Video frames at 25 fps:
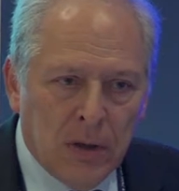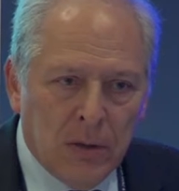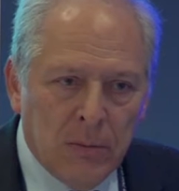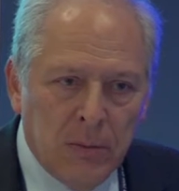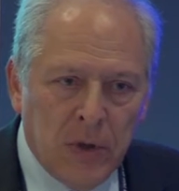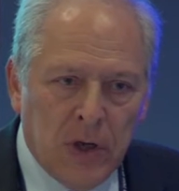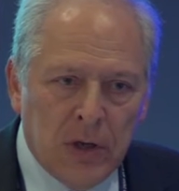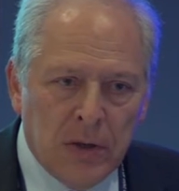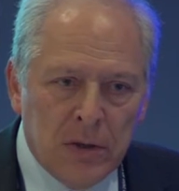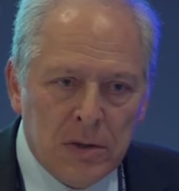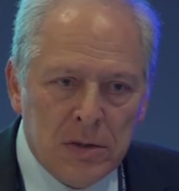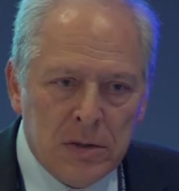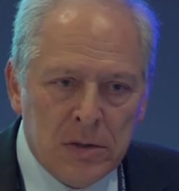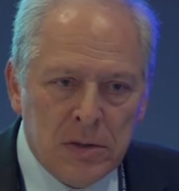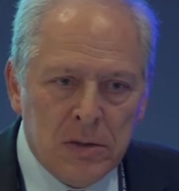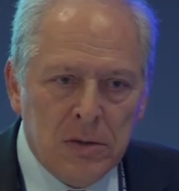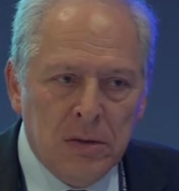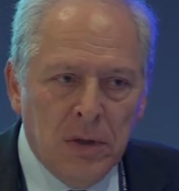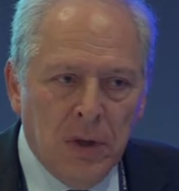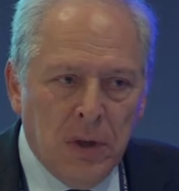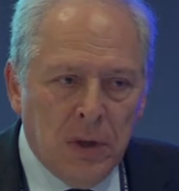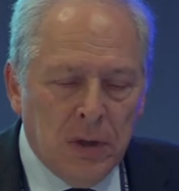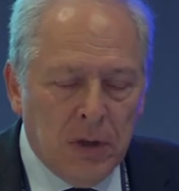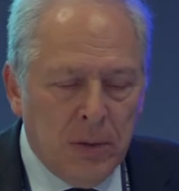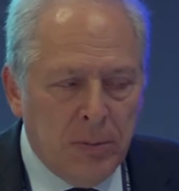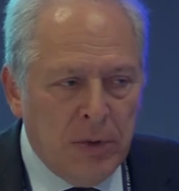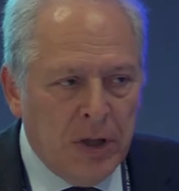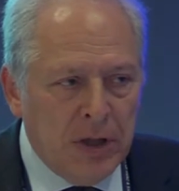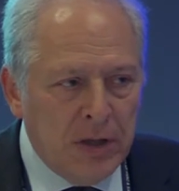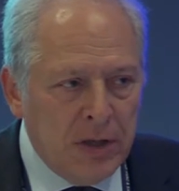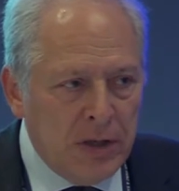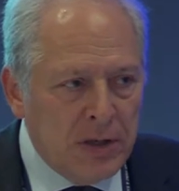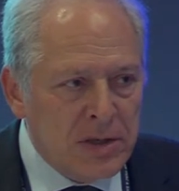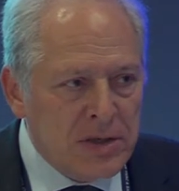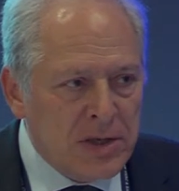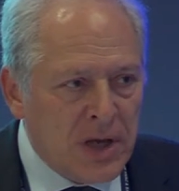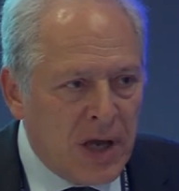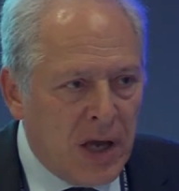Because the
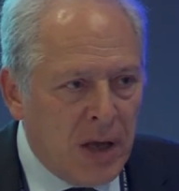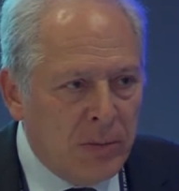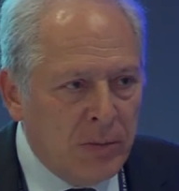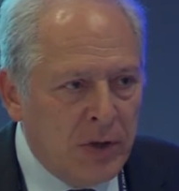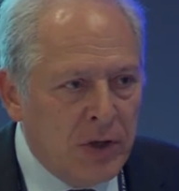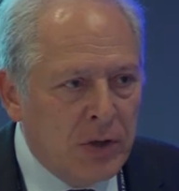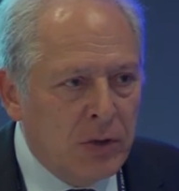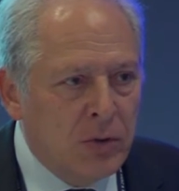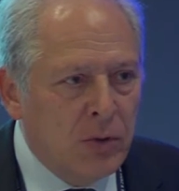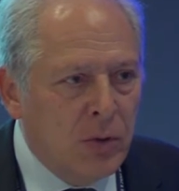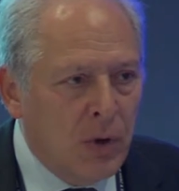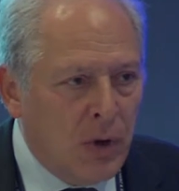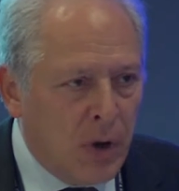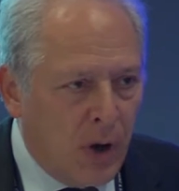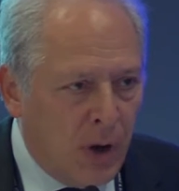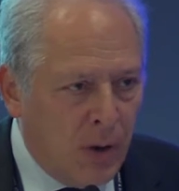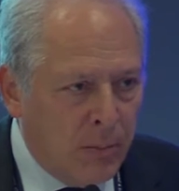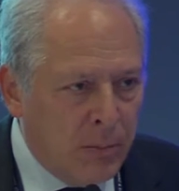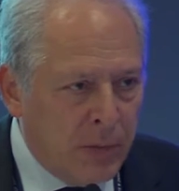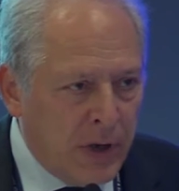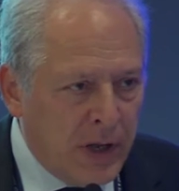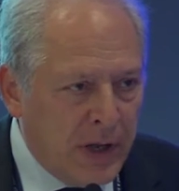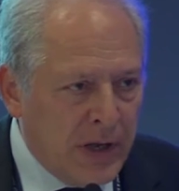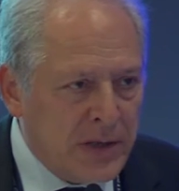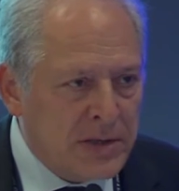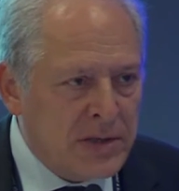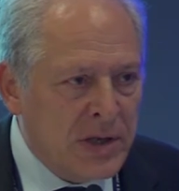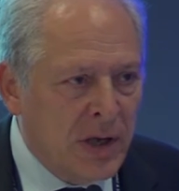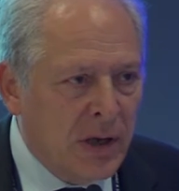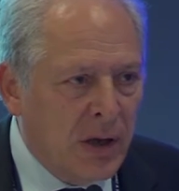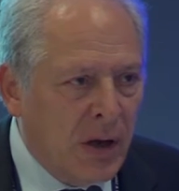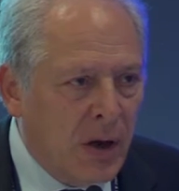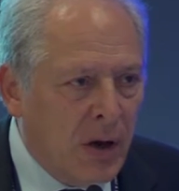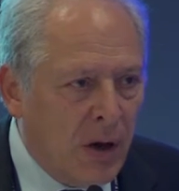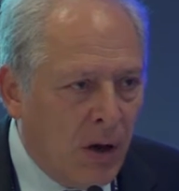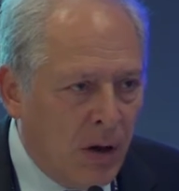building is coming too complex, and